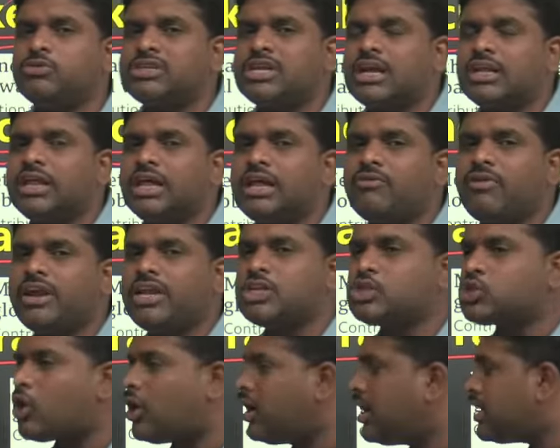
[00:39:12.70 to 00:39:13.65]
are there. One
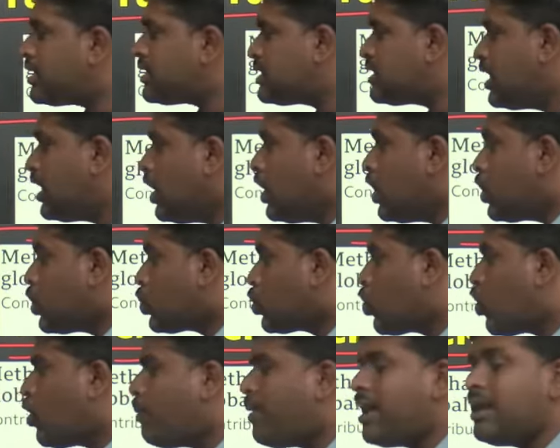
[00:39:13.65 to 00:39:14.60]
is called as
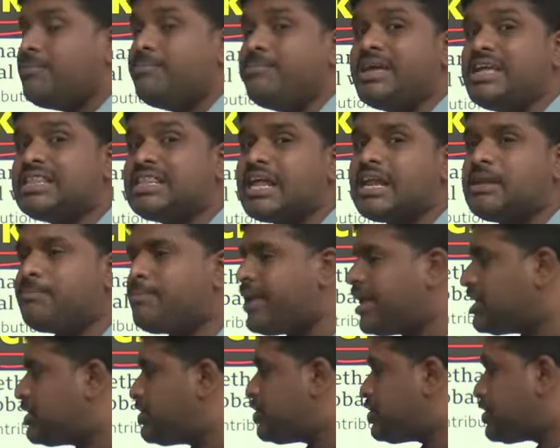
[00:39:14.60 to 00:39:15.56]
Global Methane
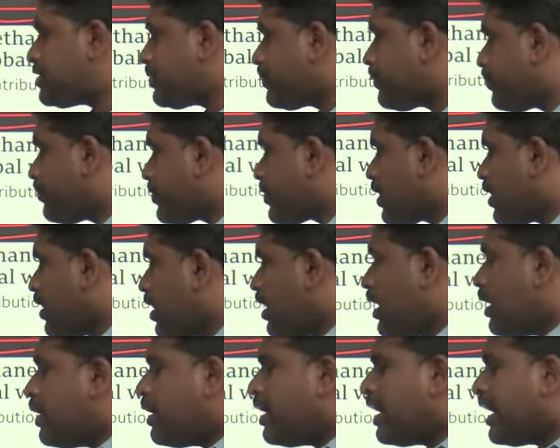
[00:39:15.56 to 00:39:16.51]
Pledge.
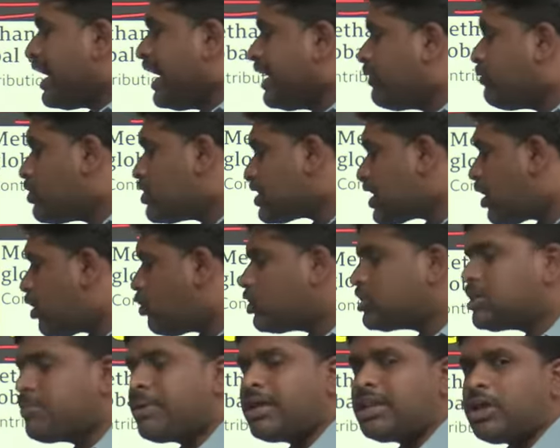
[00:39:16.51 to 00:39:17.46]
It was
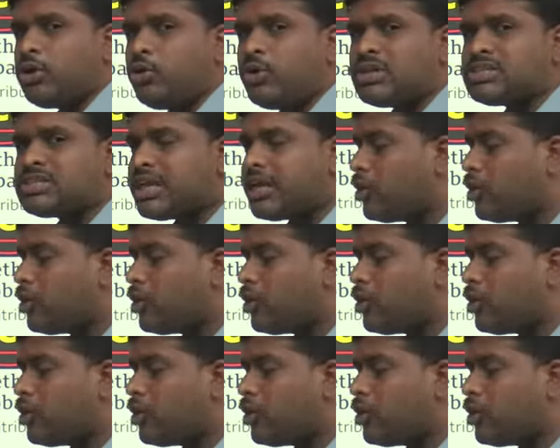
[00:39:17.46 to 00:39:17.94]
announced by the US and